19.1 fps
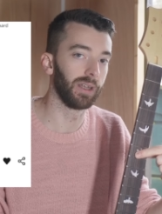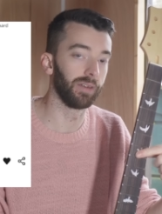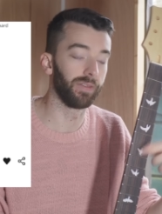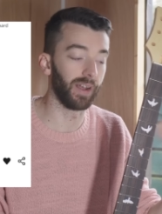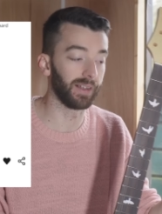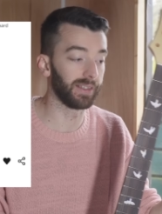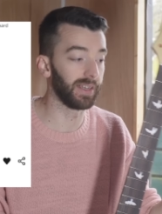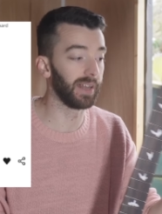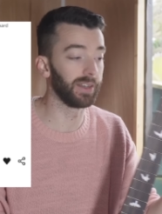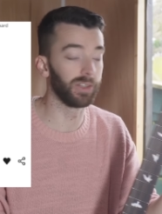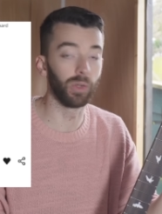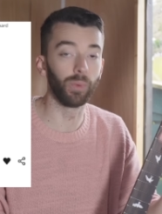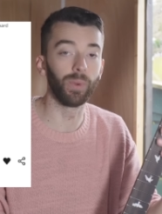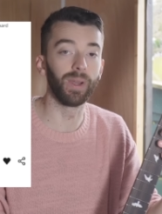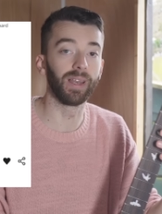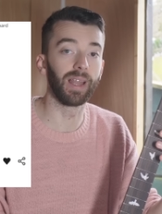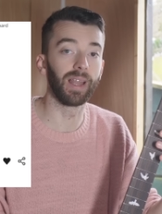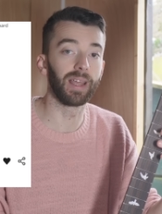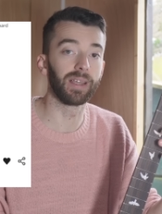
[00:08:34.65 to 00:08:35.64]
In fact, it had no
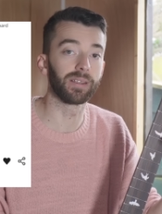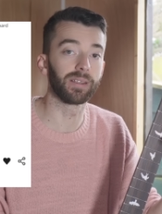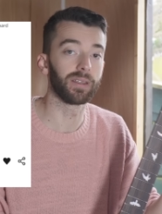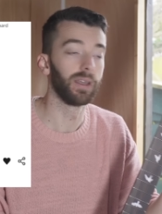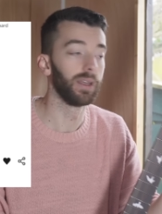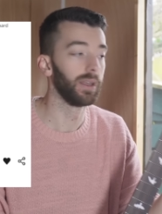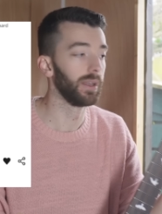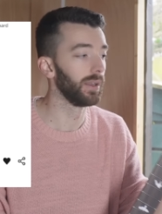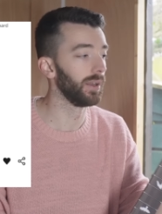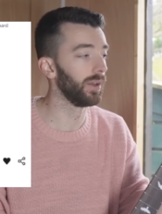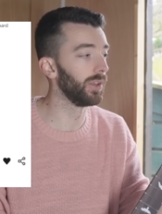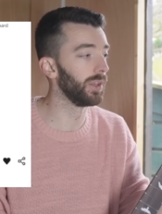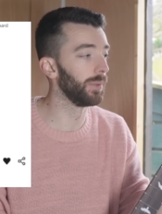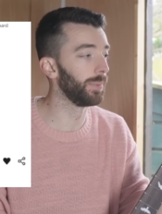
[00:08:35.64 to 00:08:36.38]
inlays on the